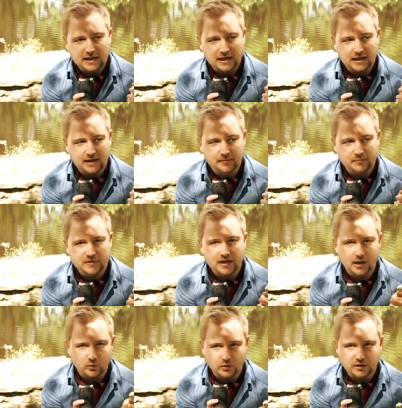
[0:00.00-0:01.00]
um, then
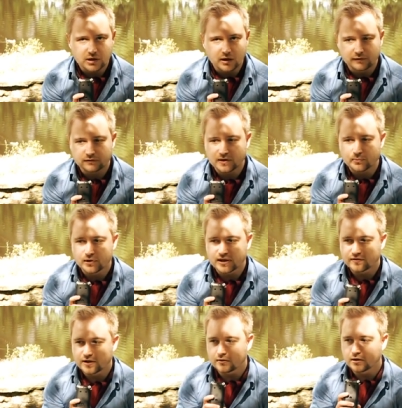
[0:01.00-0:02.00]
I wouldn't go for it. But
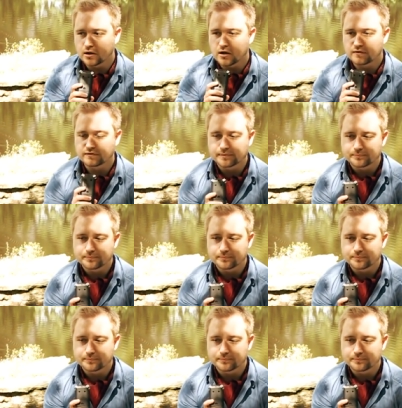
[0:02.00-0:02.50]
if you love